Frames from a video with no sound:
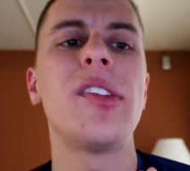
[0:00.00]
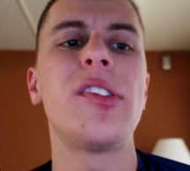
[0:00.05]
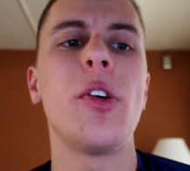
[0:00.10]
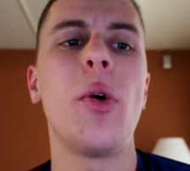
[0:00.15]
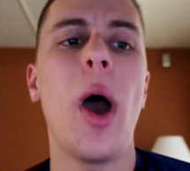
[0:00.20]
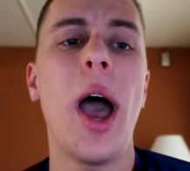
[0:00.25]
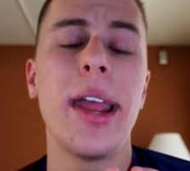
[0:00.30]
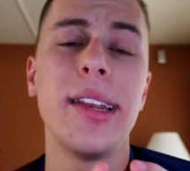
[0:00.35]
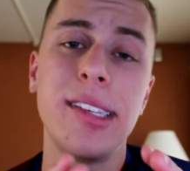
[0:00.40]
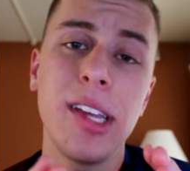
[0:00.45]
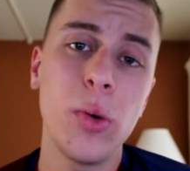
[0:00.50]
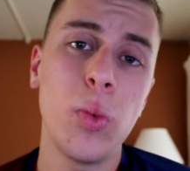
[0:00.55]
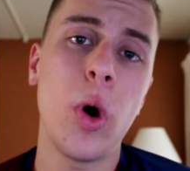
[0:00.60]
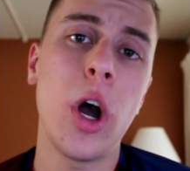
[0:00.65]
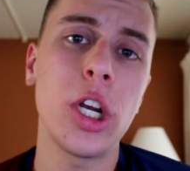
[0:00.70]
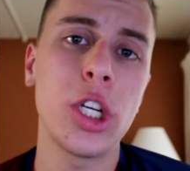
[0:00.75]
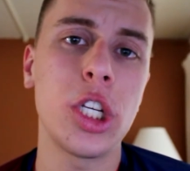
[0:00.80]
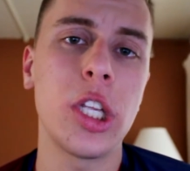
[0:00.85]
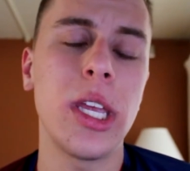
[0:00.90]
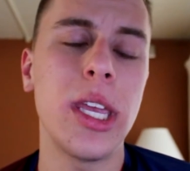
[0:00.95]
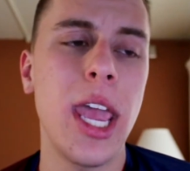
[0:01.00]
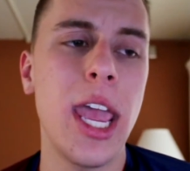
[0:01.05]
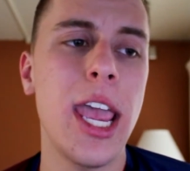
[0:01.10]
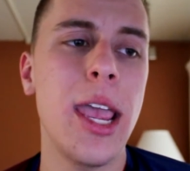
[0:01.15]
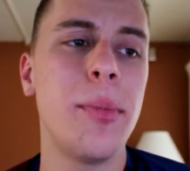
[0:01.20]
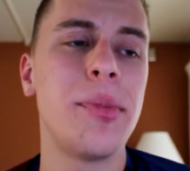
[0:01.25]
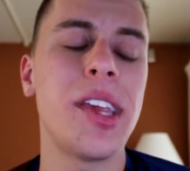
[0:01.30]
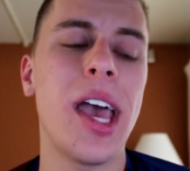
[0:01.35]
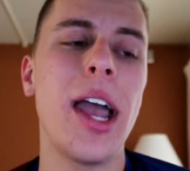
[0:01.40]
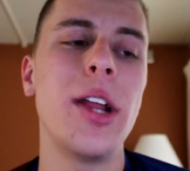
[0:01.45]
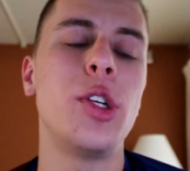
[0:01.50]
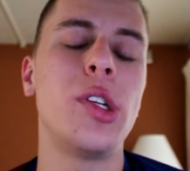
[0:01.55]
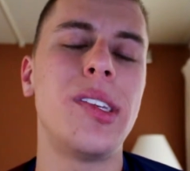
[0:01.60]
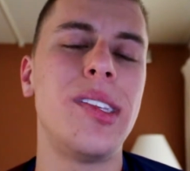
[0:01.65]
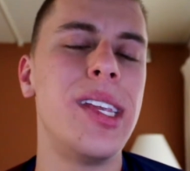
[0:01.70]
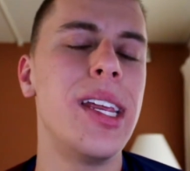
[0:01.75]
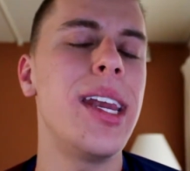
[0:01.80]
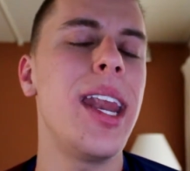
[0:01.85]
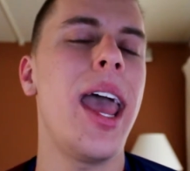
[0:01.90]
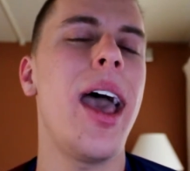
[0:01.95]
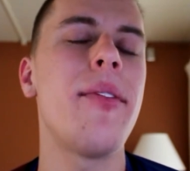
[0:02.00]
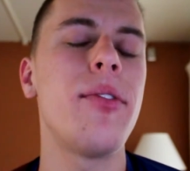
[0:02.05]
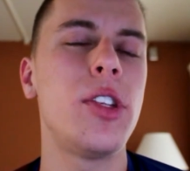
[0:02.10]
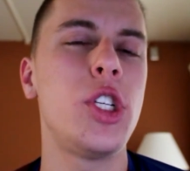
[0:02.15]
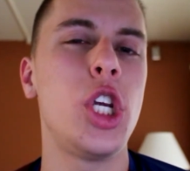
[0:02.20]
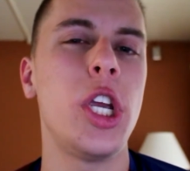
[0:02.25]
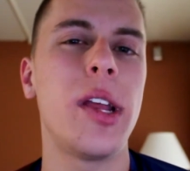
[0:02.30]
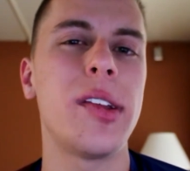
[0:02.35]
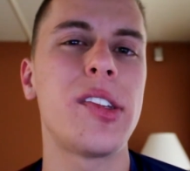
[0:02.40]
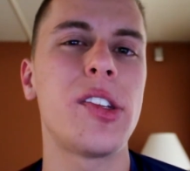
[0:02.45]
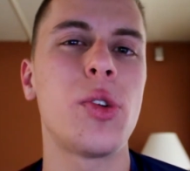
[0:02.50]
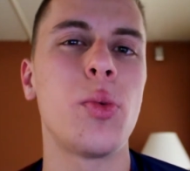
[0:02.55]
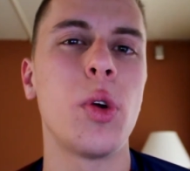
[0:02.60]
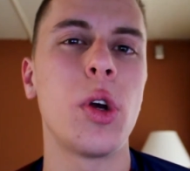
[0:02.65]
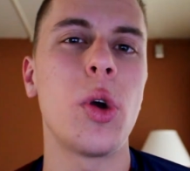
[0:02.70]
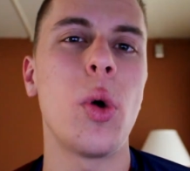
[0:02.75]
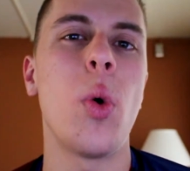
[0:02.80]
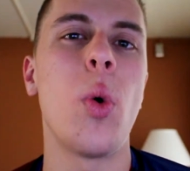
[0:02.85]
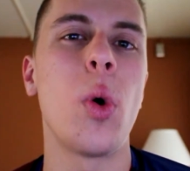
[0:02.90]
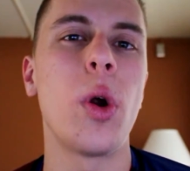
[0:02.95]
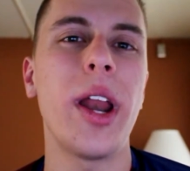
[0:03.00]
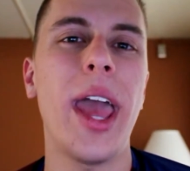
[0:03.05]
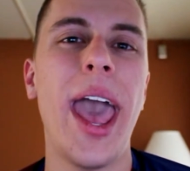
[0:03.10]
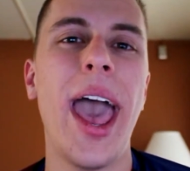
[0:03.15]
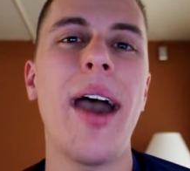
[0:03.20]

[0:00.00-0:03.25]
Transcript: So I did watch the games. I just didn't have a chance to record